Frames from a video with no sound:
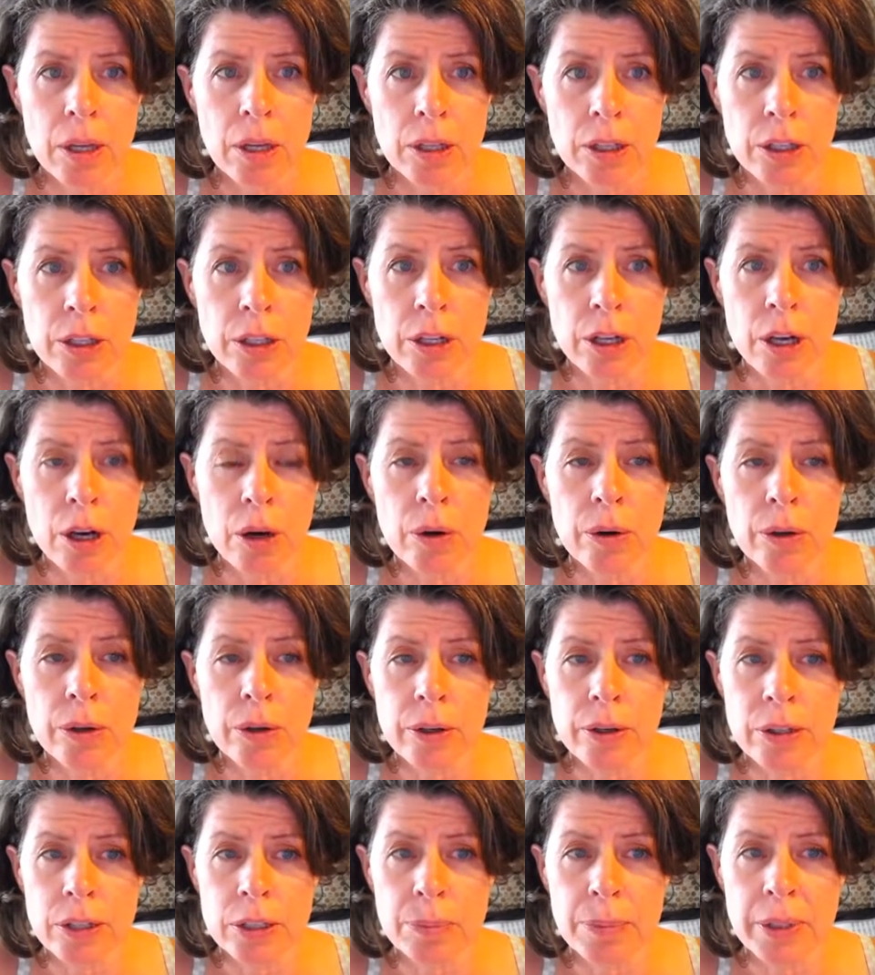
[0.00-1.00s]
You know who
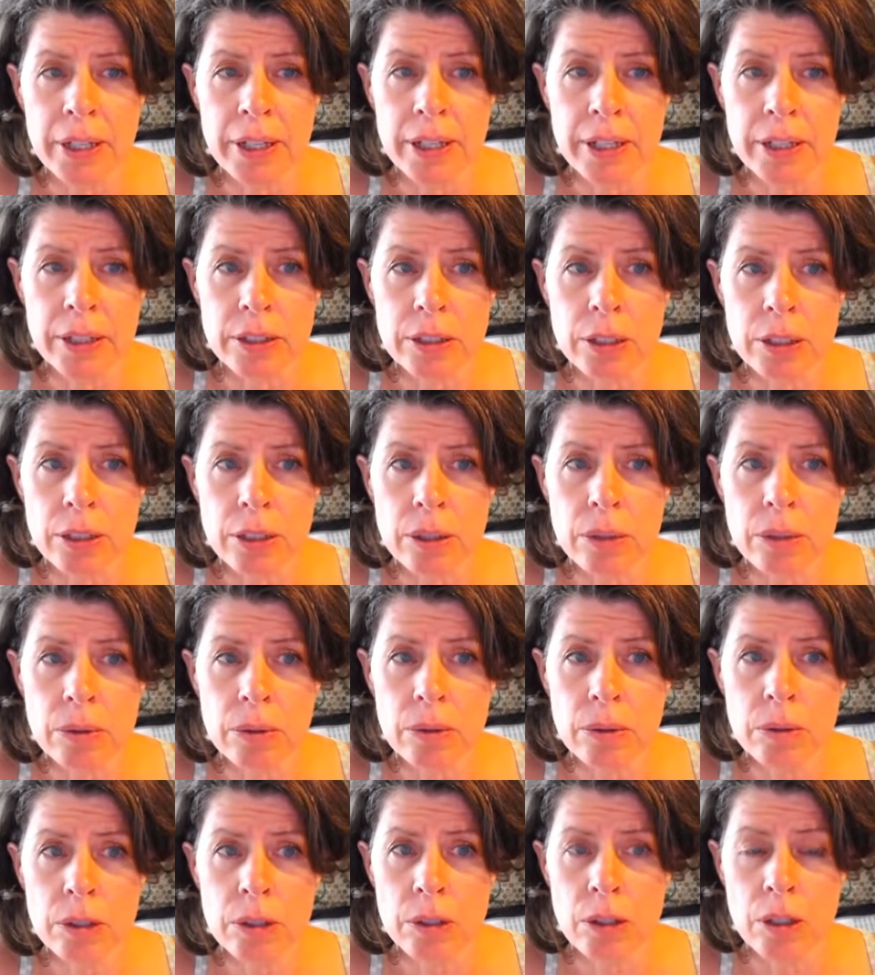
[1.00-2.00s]
you're speaking
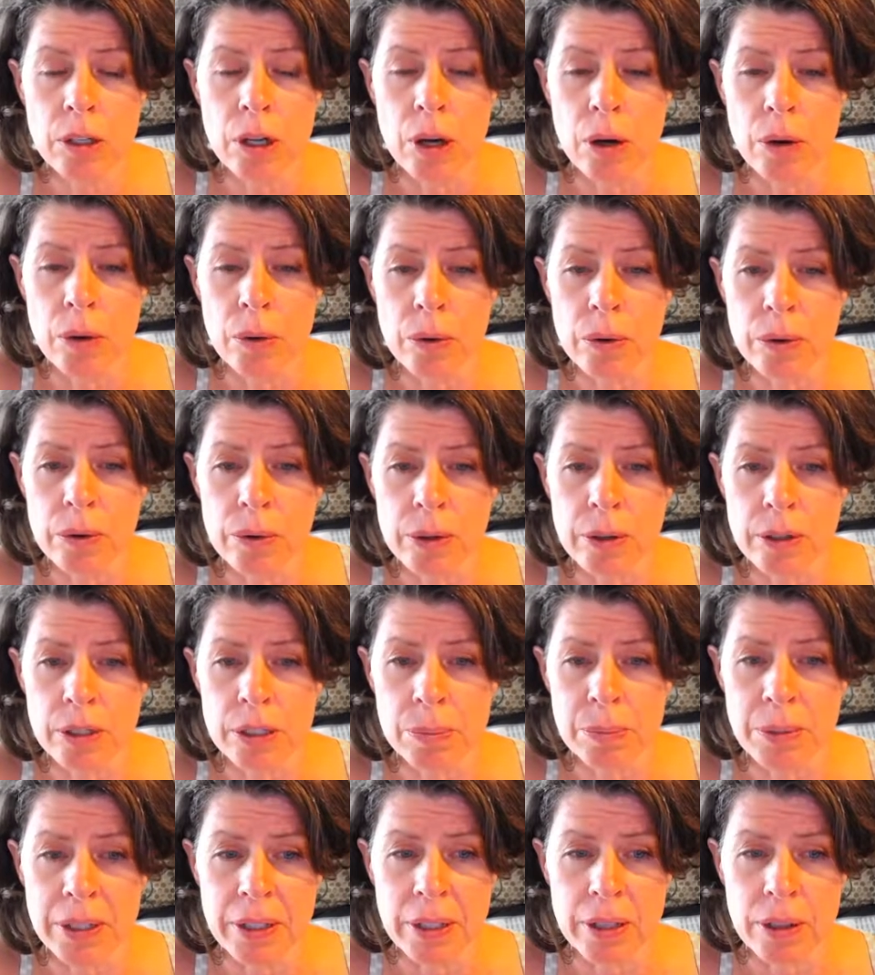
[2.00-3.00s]
to, you know who you're
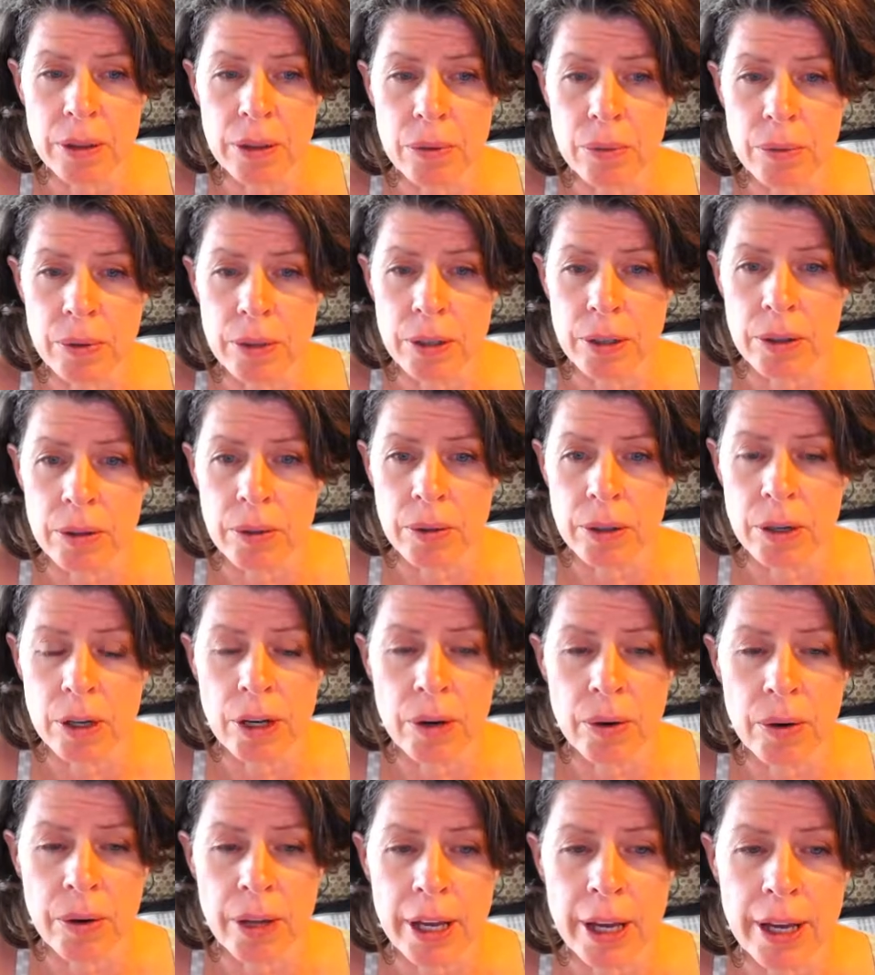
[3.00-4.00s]
speaking through,
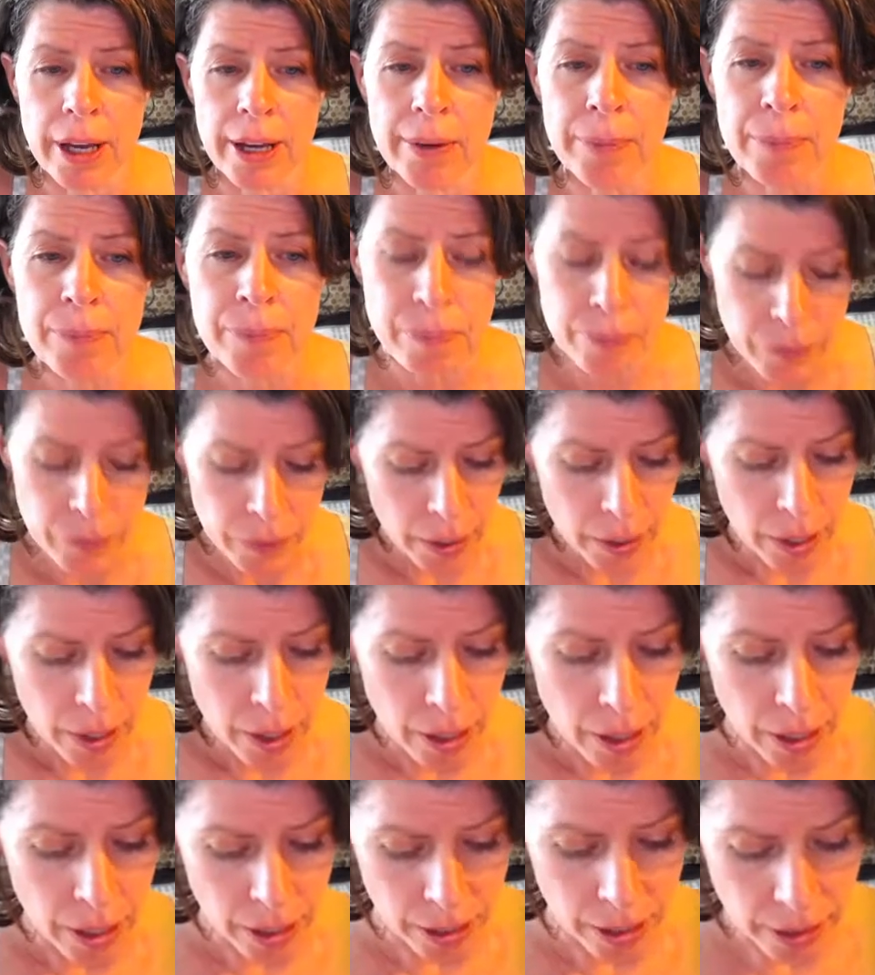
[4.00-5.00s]
okay?
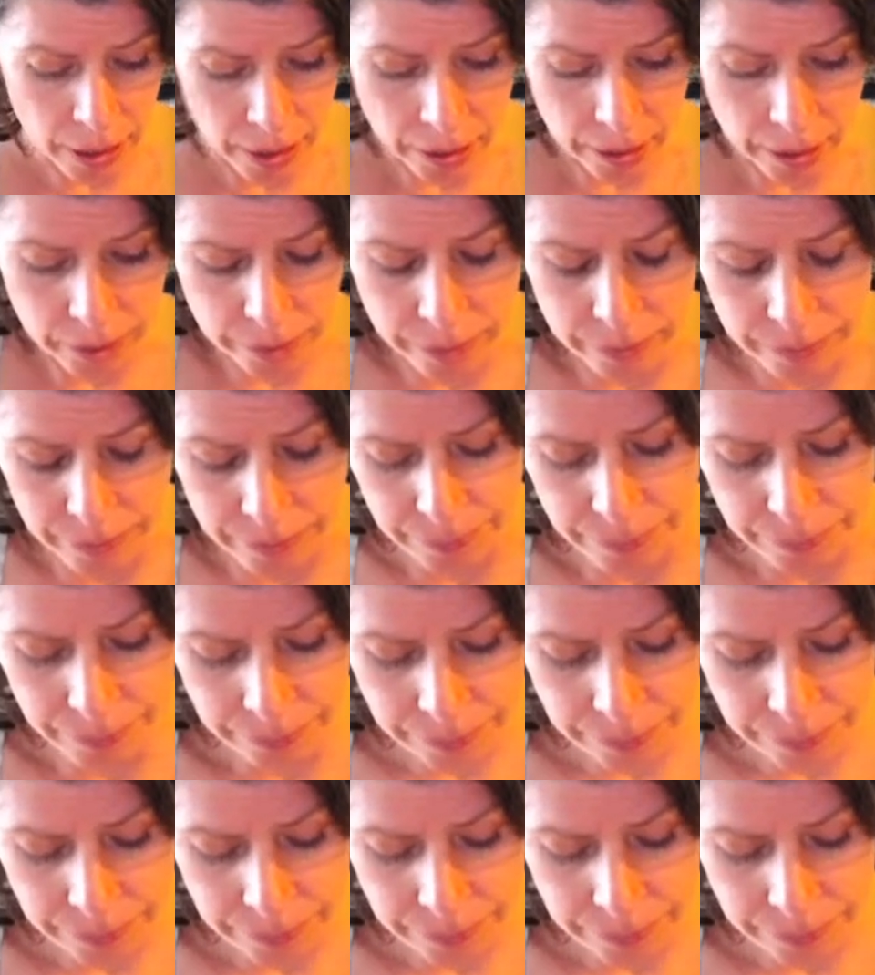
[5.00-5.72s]
You